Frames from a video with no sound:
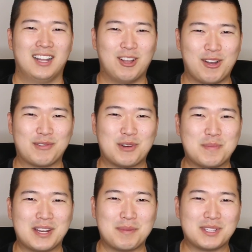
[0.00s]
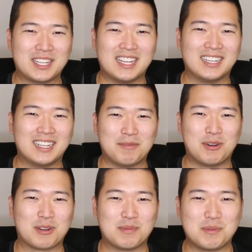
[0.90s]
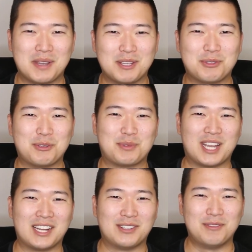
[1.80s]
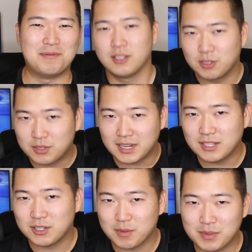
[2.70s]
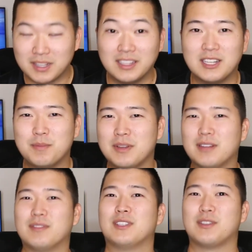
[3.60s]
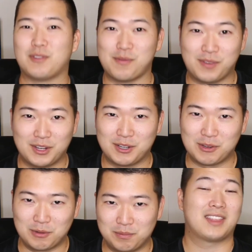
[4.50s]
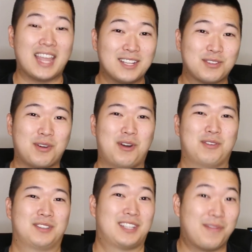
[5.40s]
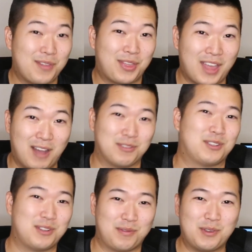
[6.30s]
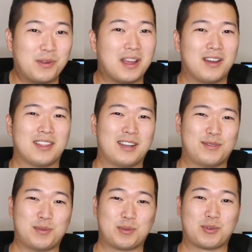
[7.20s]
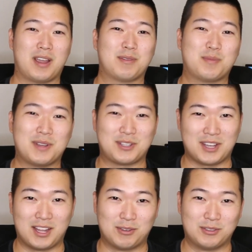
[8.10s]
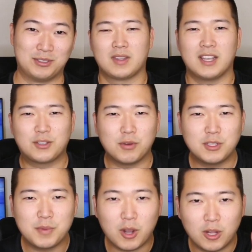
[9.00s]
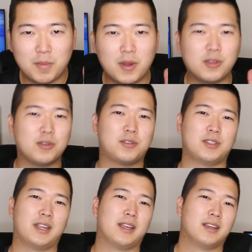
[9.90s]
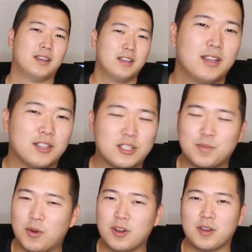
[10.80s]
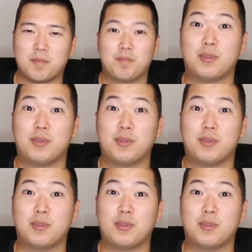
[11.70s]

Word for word: Hello everyone, my name is Kienen and welcome to my YouTube channel. So today's gonna be a little bit of a different video. Thanks to all 7,000 of you now that have subscribed to my channel. It's going to be all about you today. Smart,